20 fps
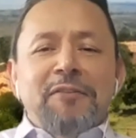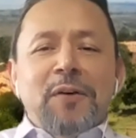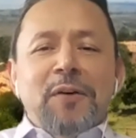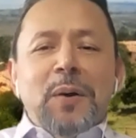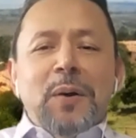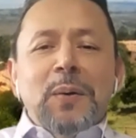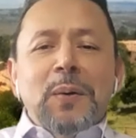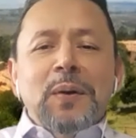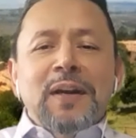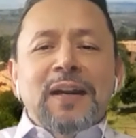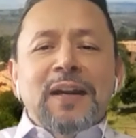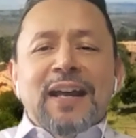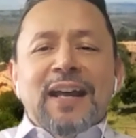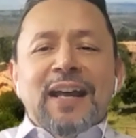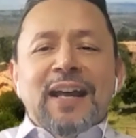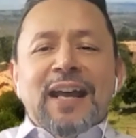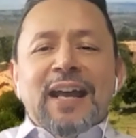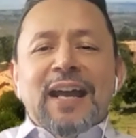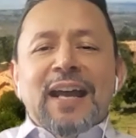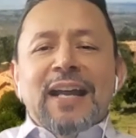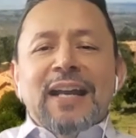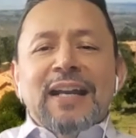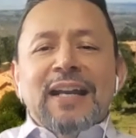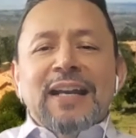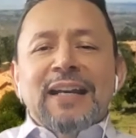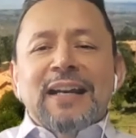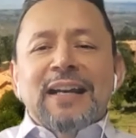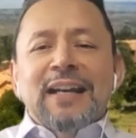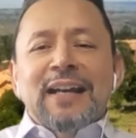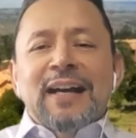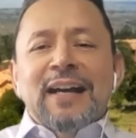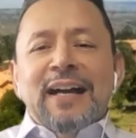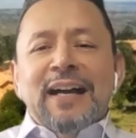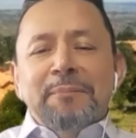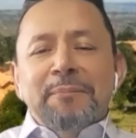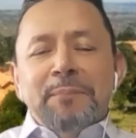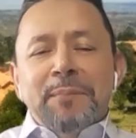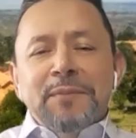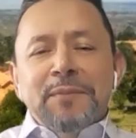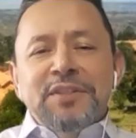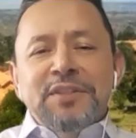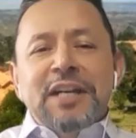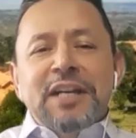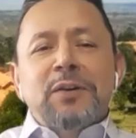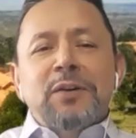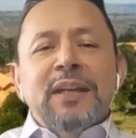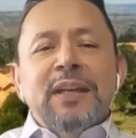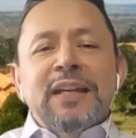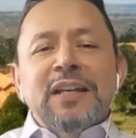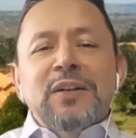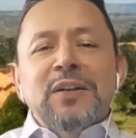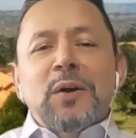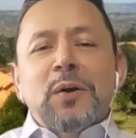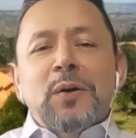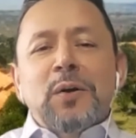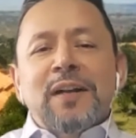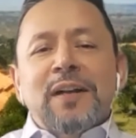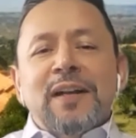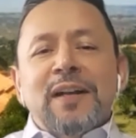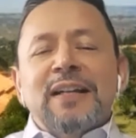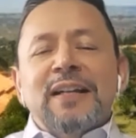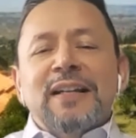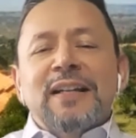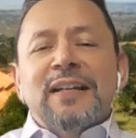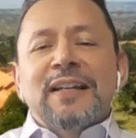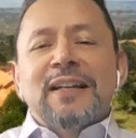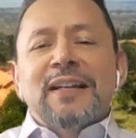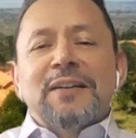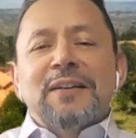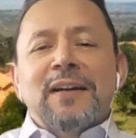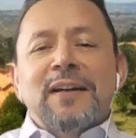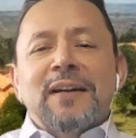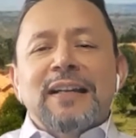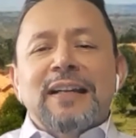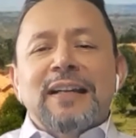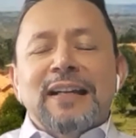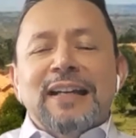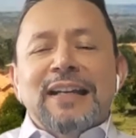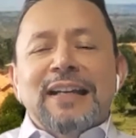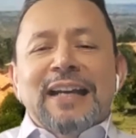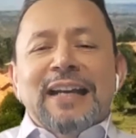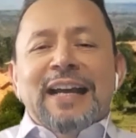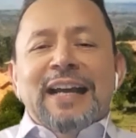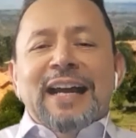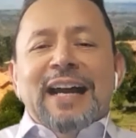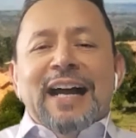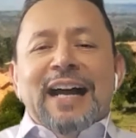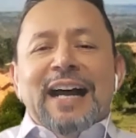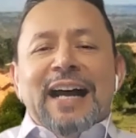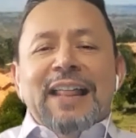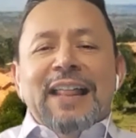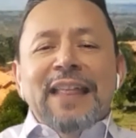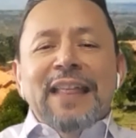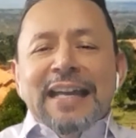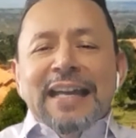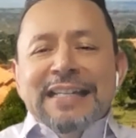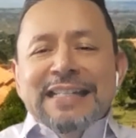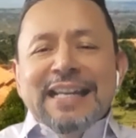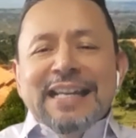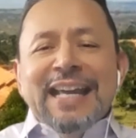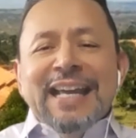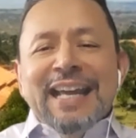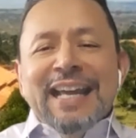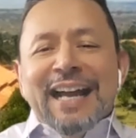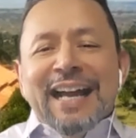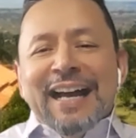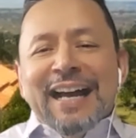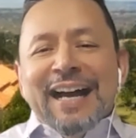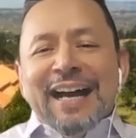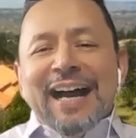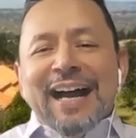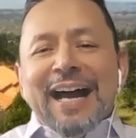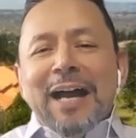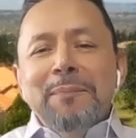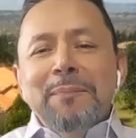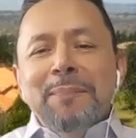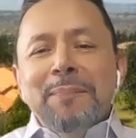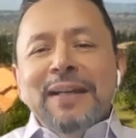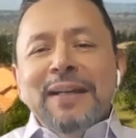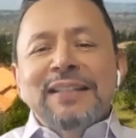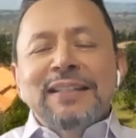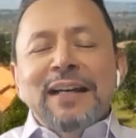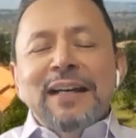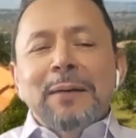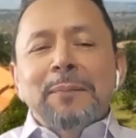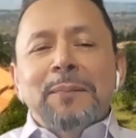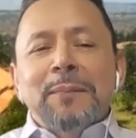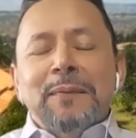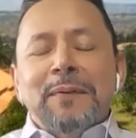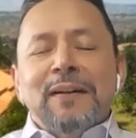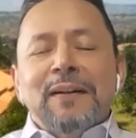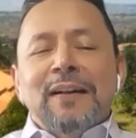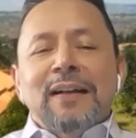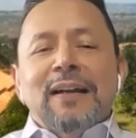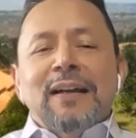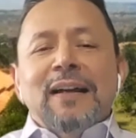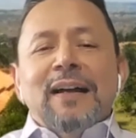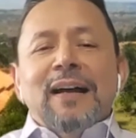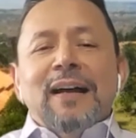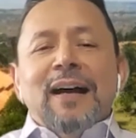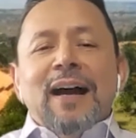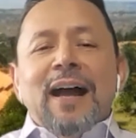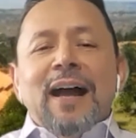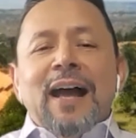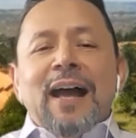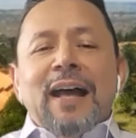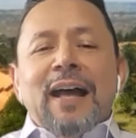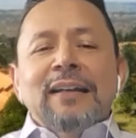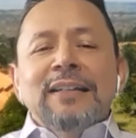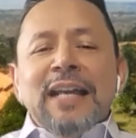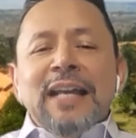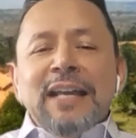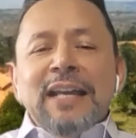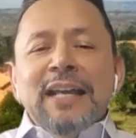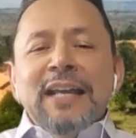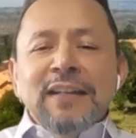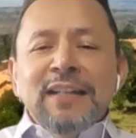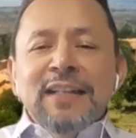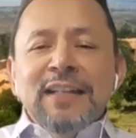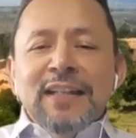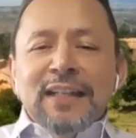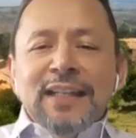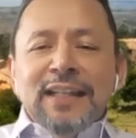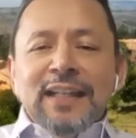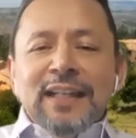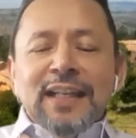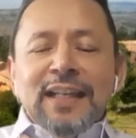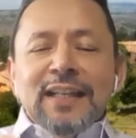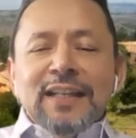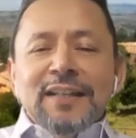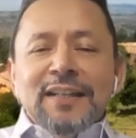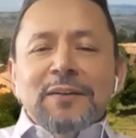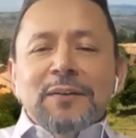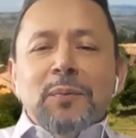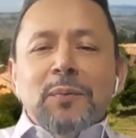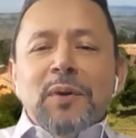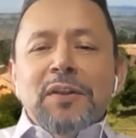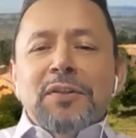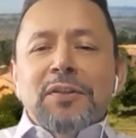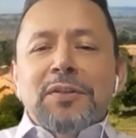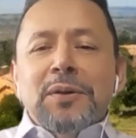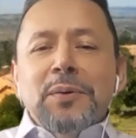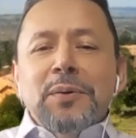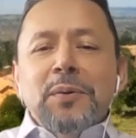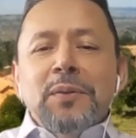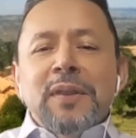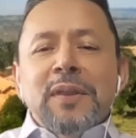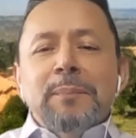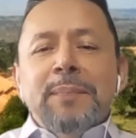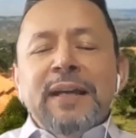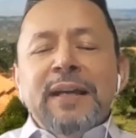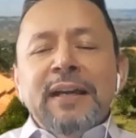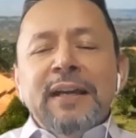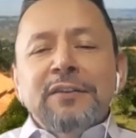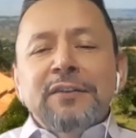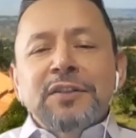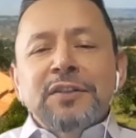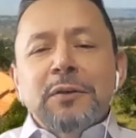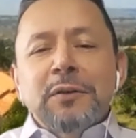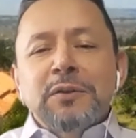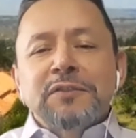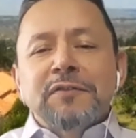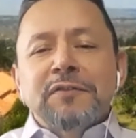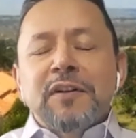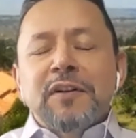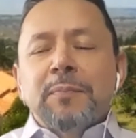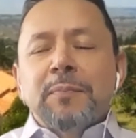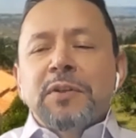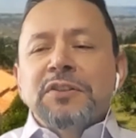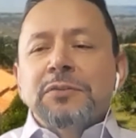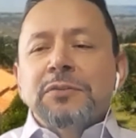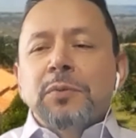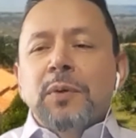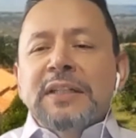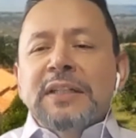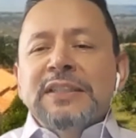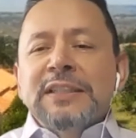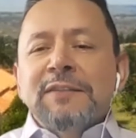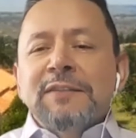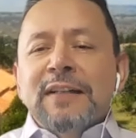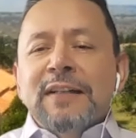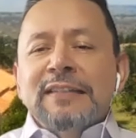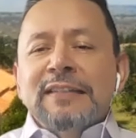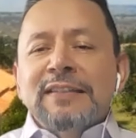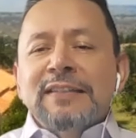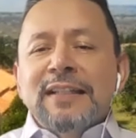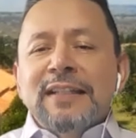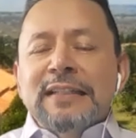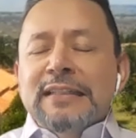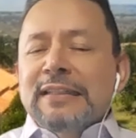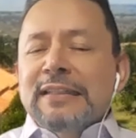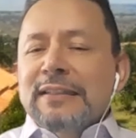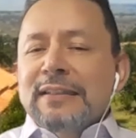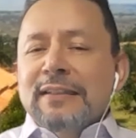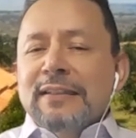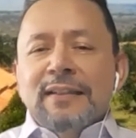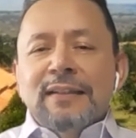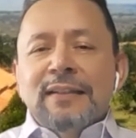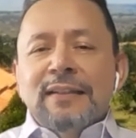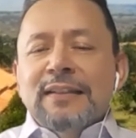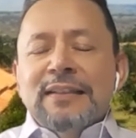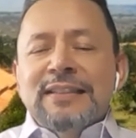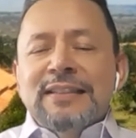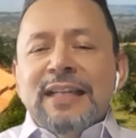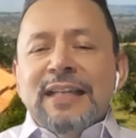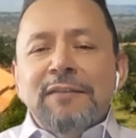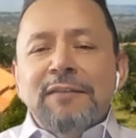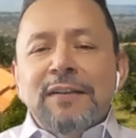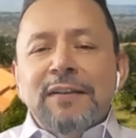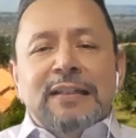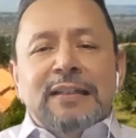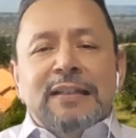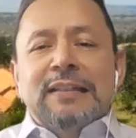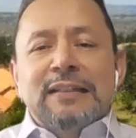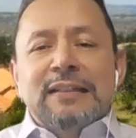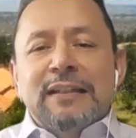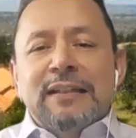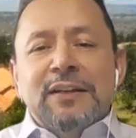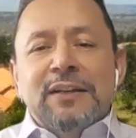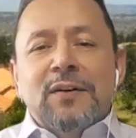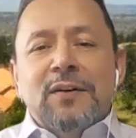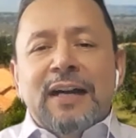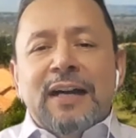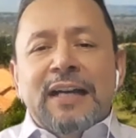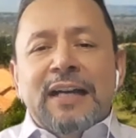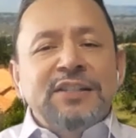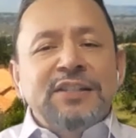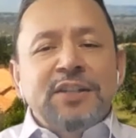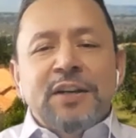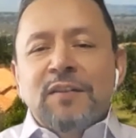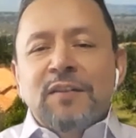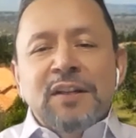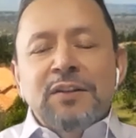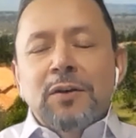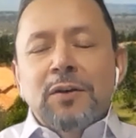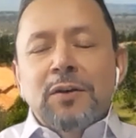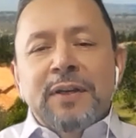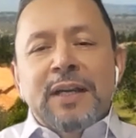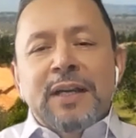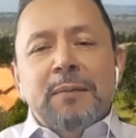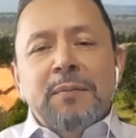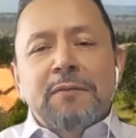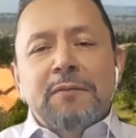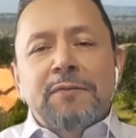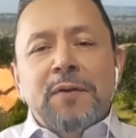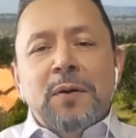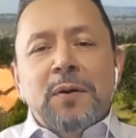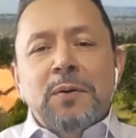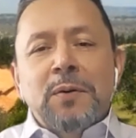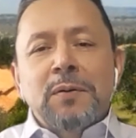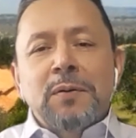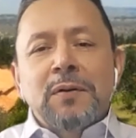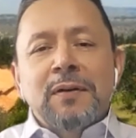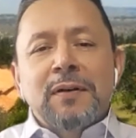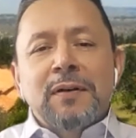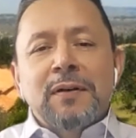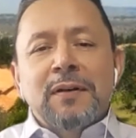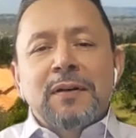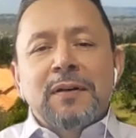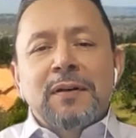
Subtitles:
phone and I generally ignored it, right? And that day I picked up, and David went through the pitch. He was very persuasive, and I said, David, I generally don't pick up the phone,